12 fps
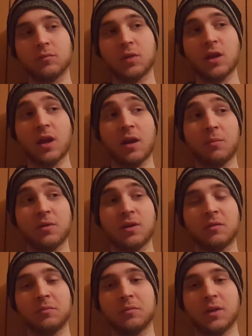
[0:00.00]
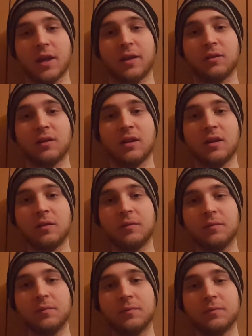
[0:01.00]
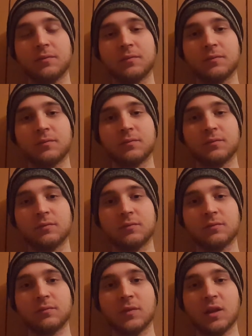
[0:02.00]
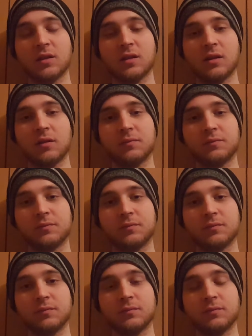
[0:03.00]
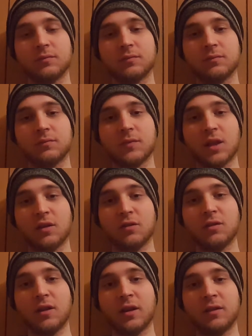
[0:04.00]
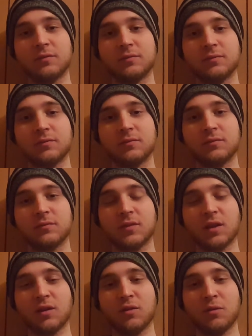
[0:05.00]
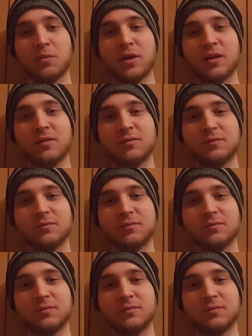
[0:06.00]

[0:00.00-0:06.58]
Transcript: Be happy, be healthy. And that's it. And good night. And go to bed.